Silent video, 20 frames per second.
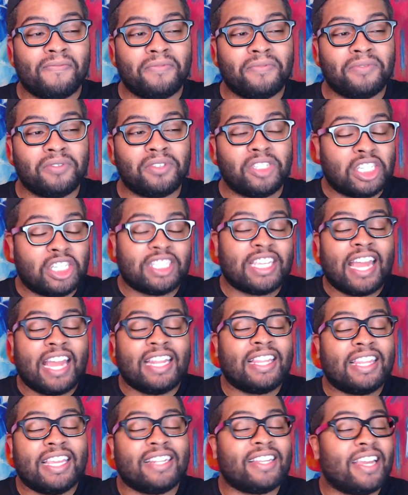she's
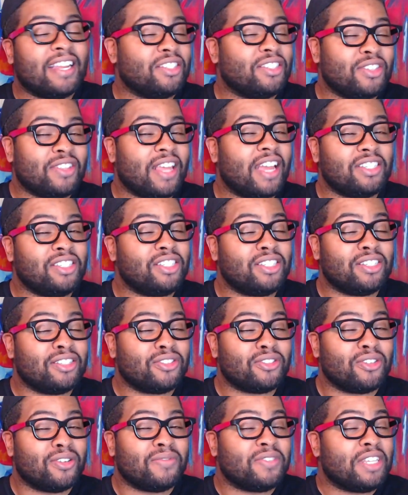getting the attention that she
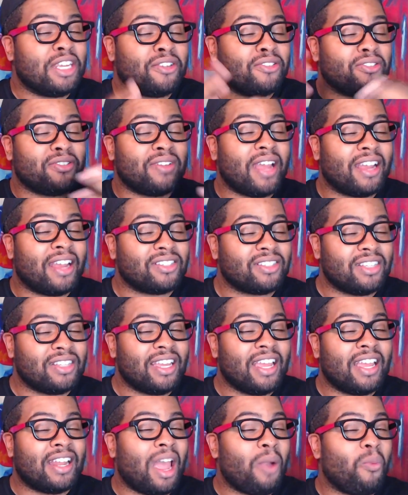deserves internationally,
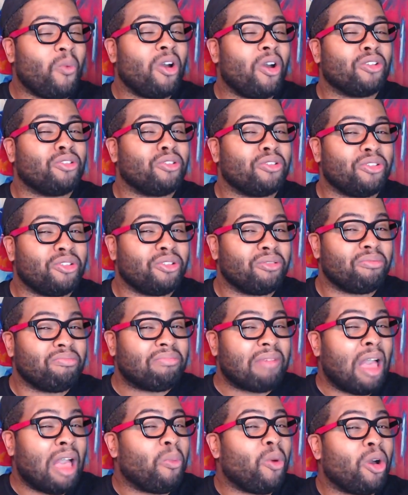and I want her
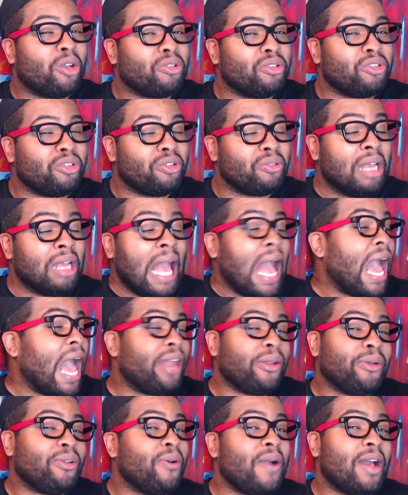to. I
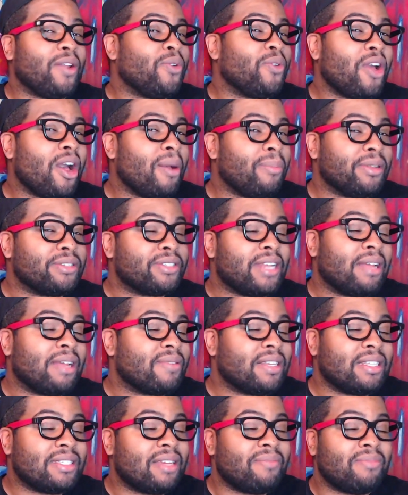don't know how to accomplish that
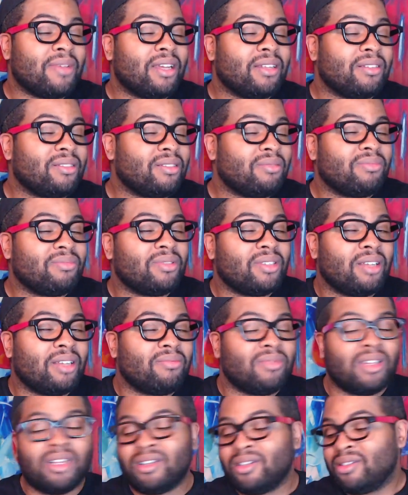because I'm
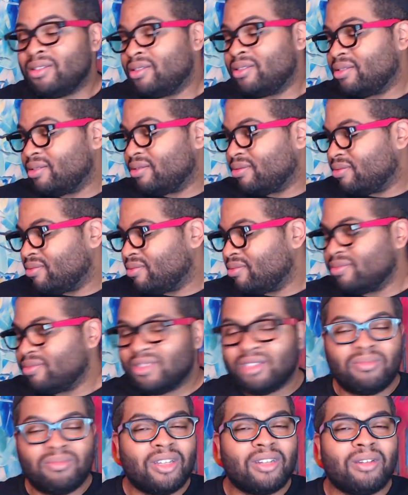
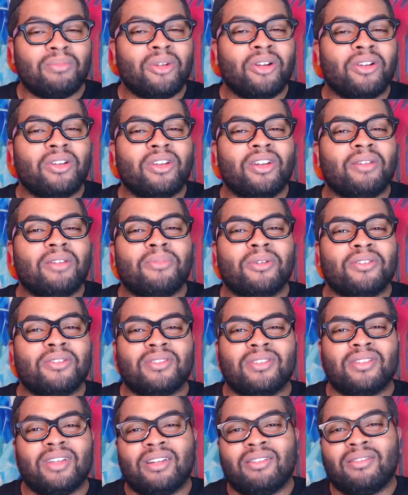not a marketing
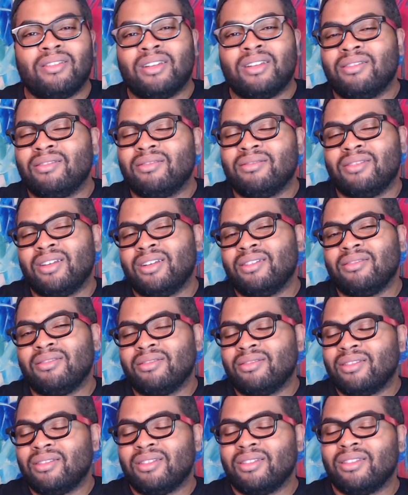person. I
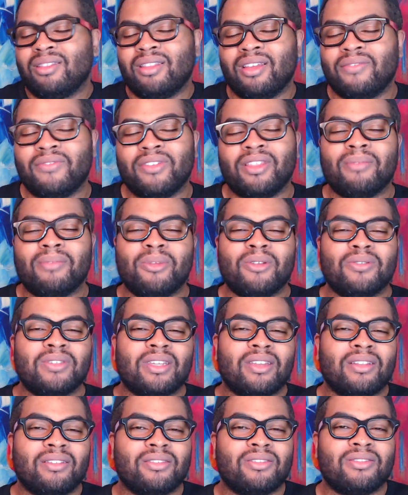don't live in the music
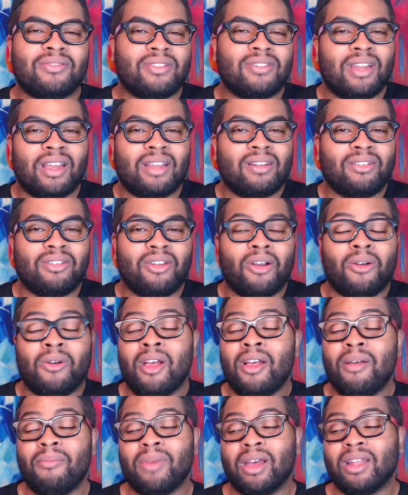industry. I don't know,
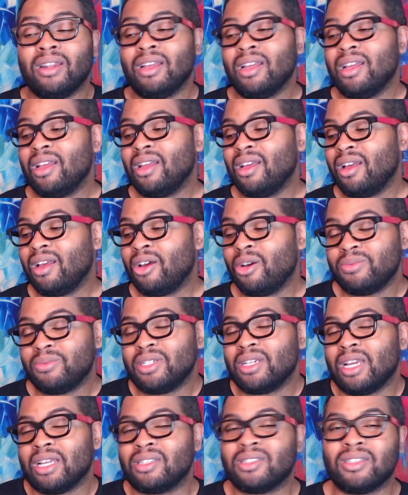but I hope she
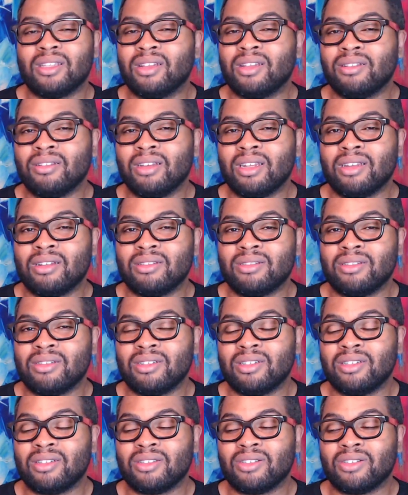gets the attention
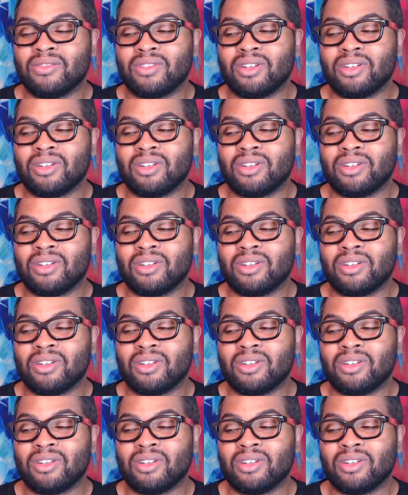she deserves